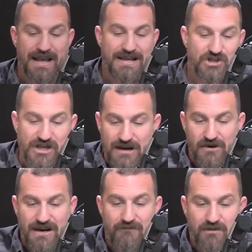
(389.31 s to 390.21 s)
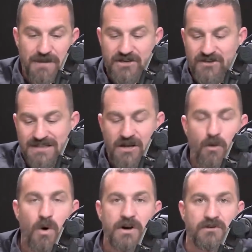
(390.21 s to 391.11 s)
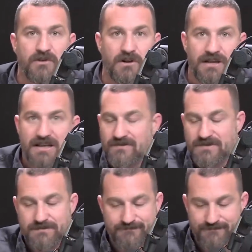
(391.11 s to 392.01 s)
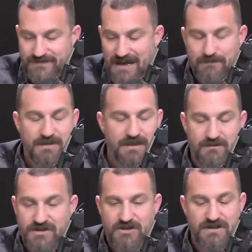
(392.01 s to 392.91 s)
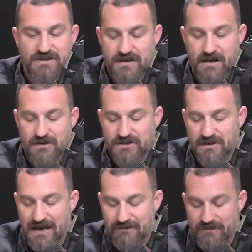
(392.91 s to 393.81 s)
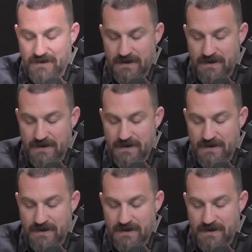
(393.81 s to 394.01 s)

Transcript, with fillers: plans, sharing information. That's all wonderful. It gives depth and richness and color to life.